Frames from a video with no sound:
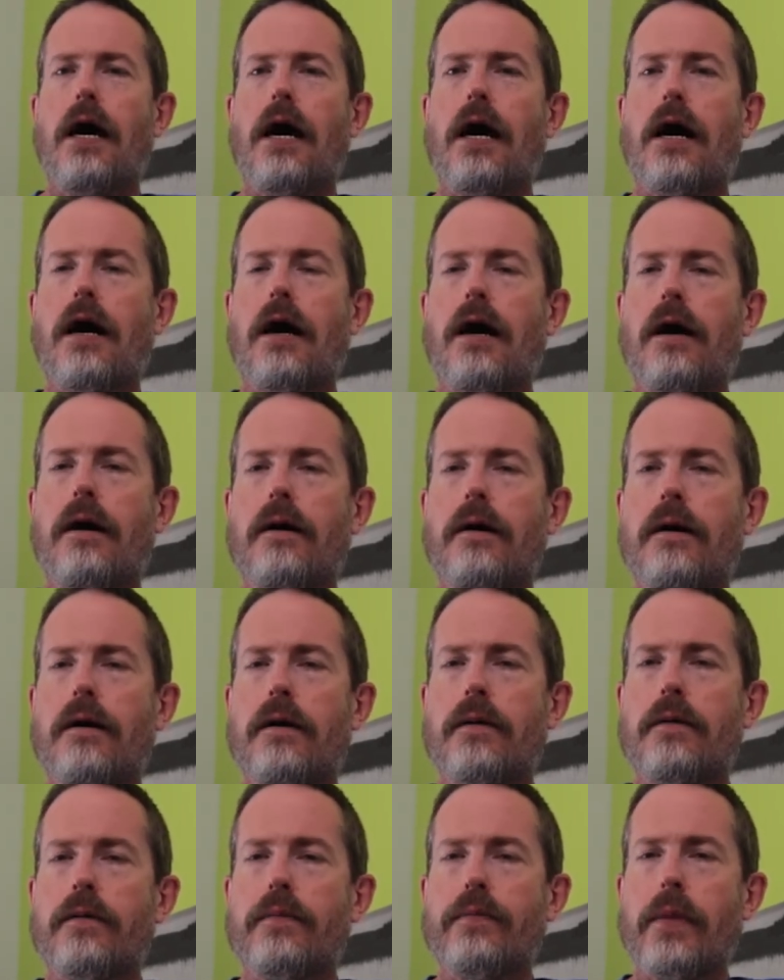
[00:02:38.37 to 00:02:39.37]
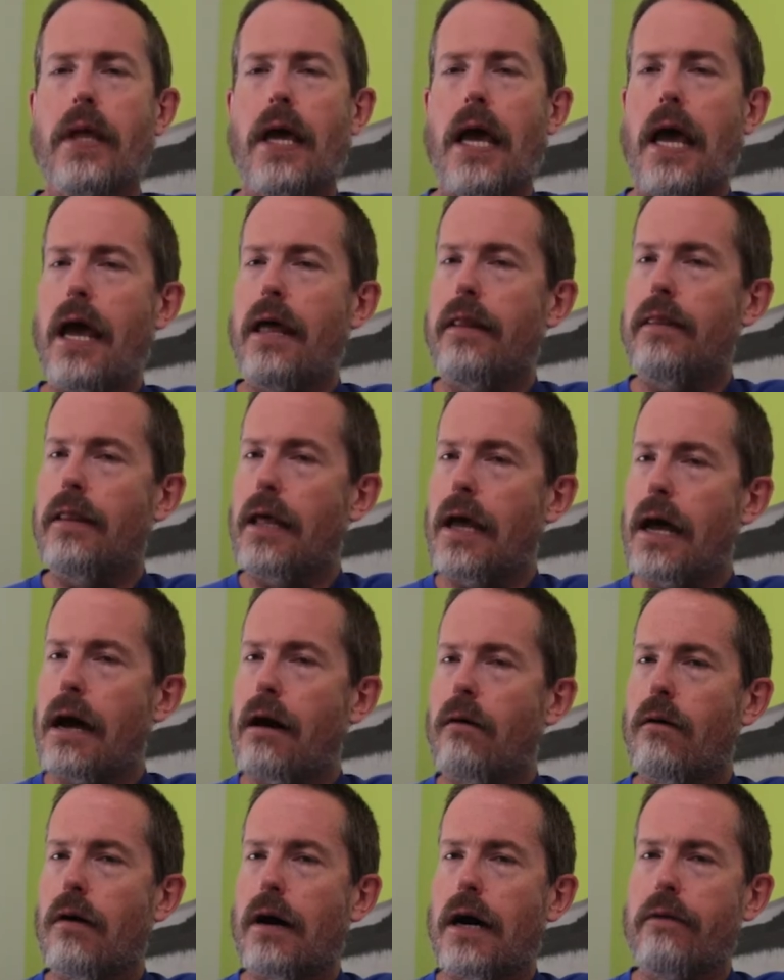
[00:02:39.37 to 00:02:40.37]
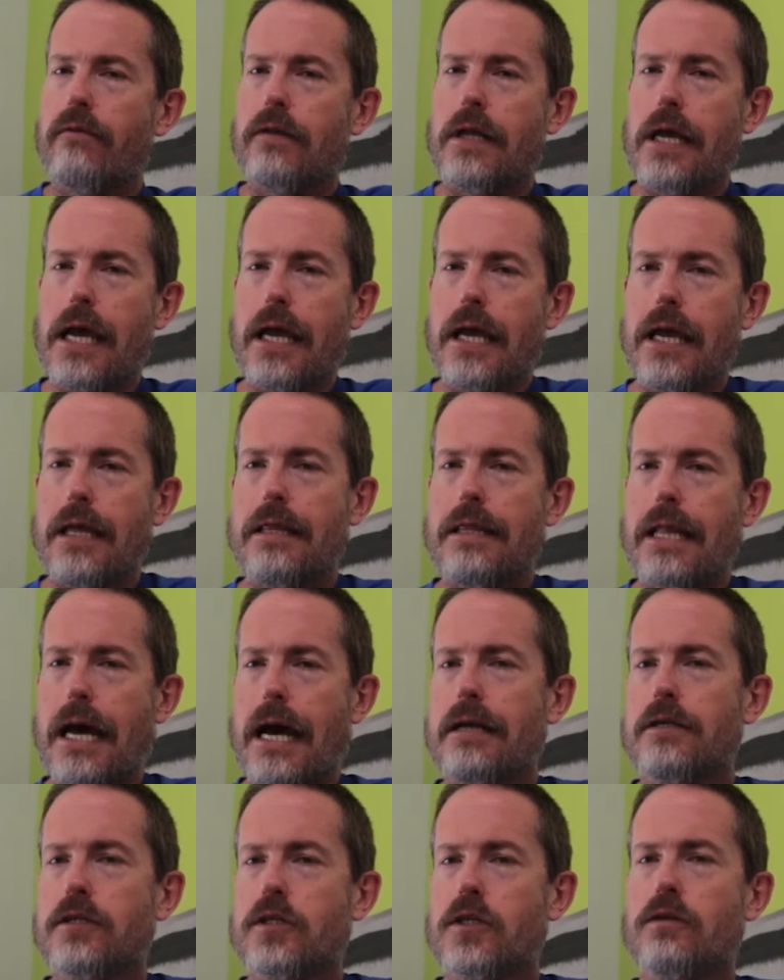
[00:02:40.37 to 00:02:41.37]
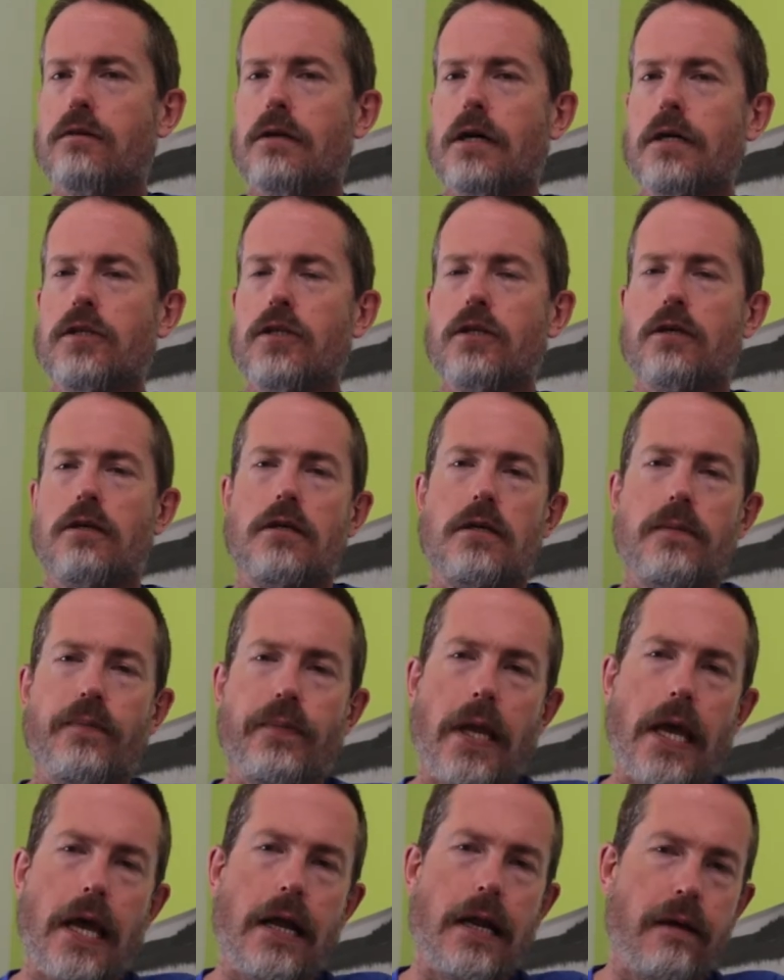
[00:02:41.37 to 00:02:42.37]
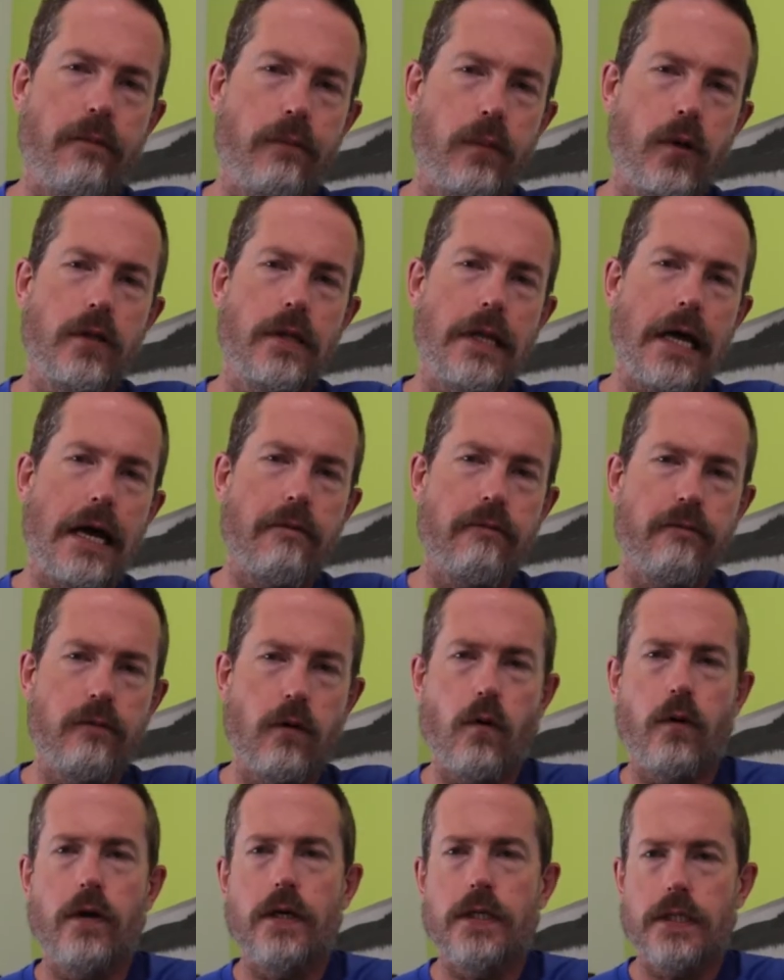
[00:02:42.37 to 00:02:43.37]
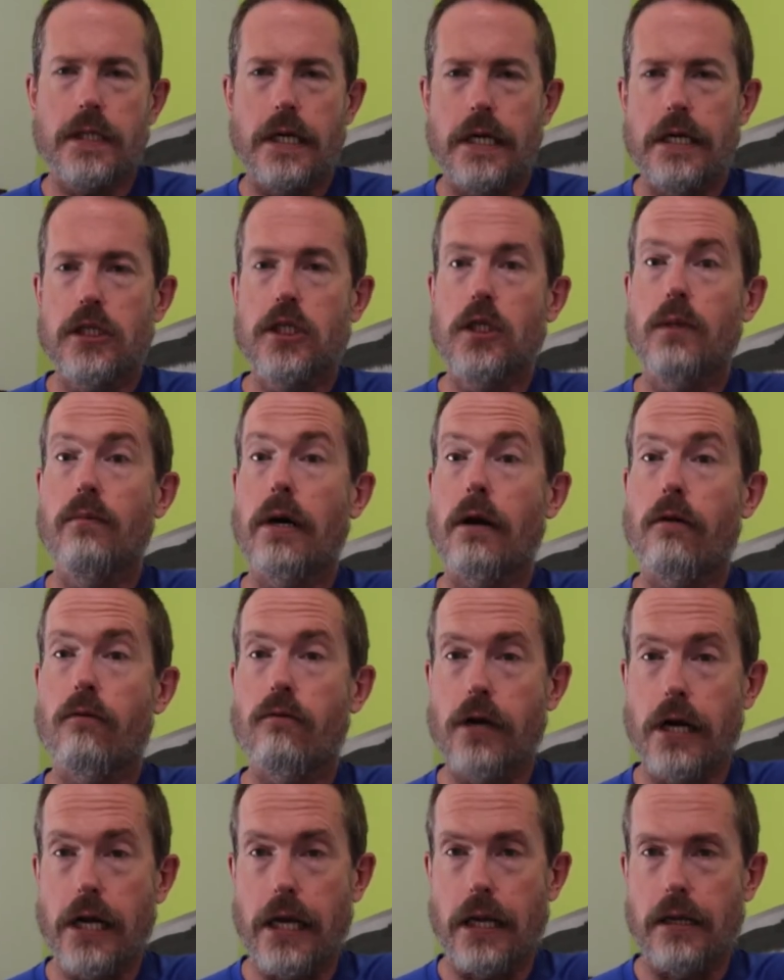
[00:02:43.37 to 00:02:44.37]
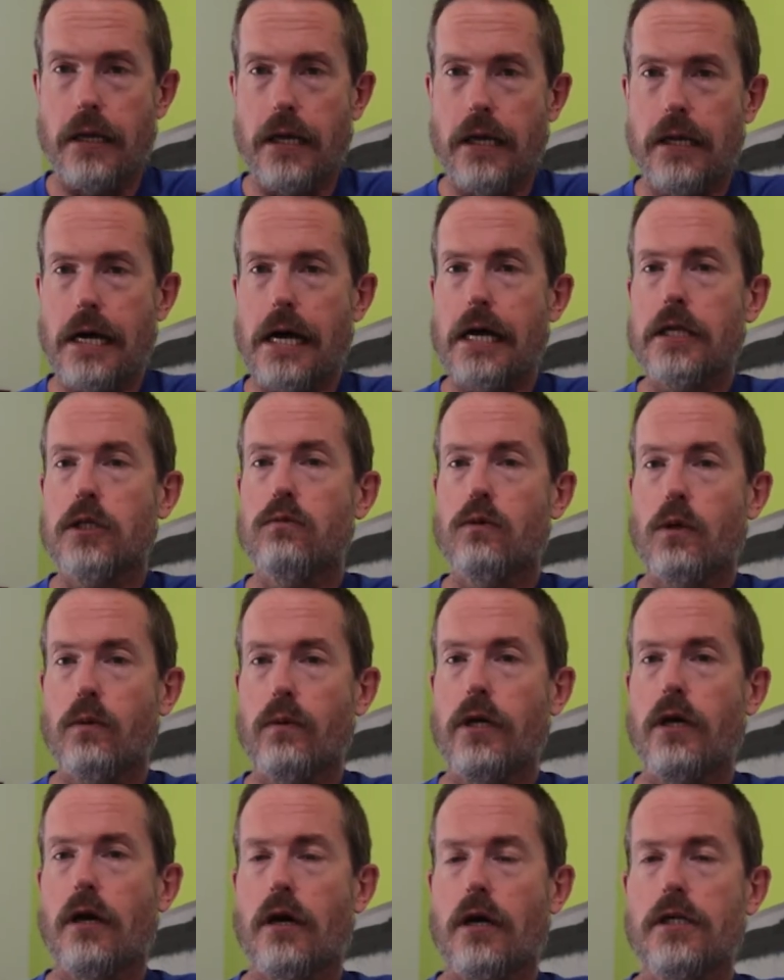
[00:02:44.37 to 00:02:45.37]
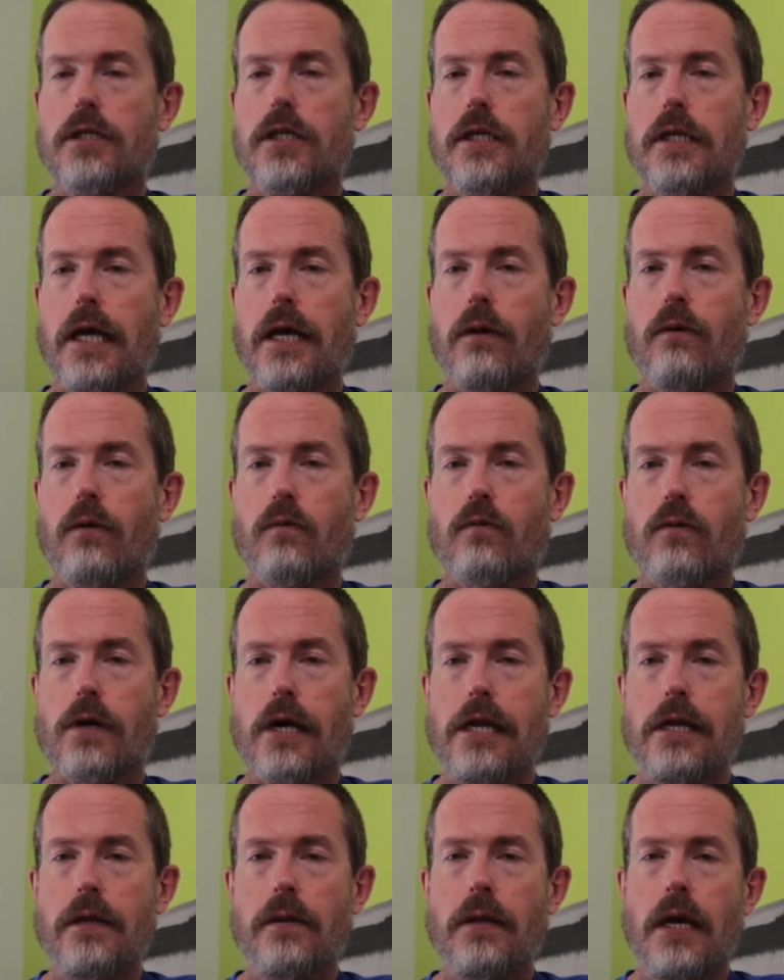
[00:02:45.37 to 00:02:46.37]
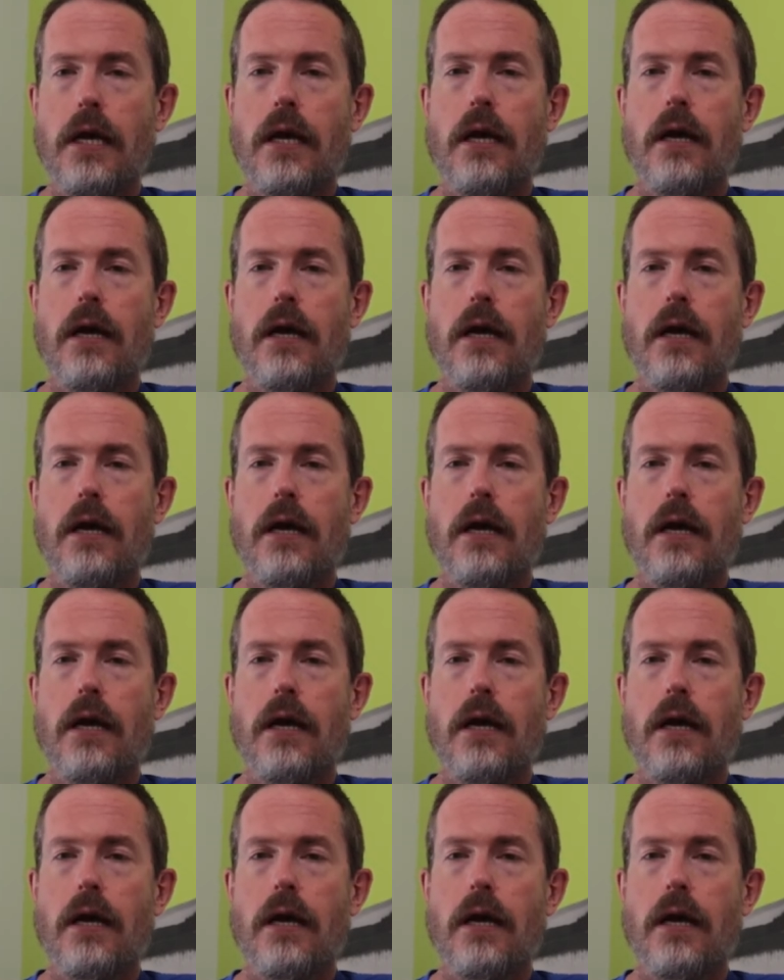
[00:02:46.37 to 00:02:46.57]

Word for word: Um, and now I've taken that structure and I've put that focus into my running. And that's where we are today with running.